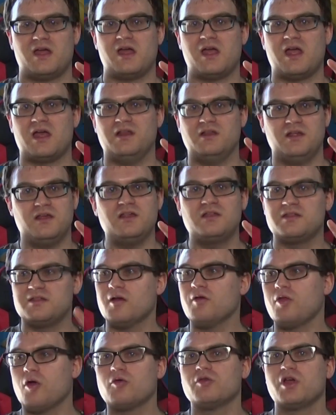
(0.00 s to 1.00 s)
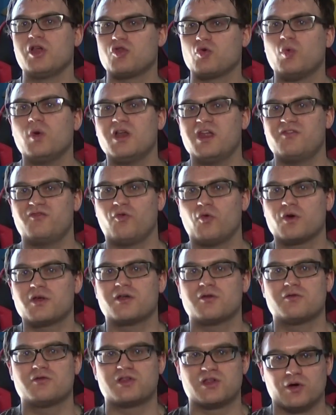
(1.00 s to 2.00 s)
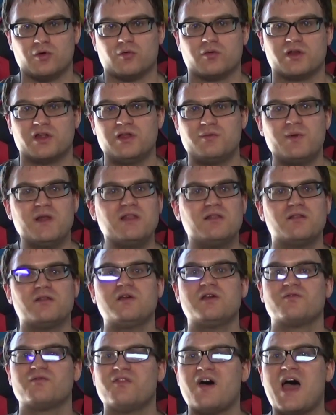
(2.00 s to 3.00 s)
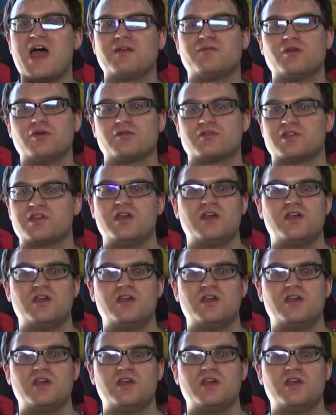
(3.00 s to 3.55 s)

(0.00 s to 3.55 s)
and he's still only 24 years old. He's been in the league 5 years.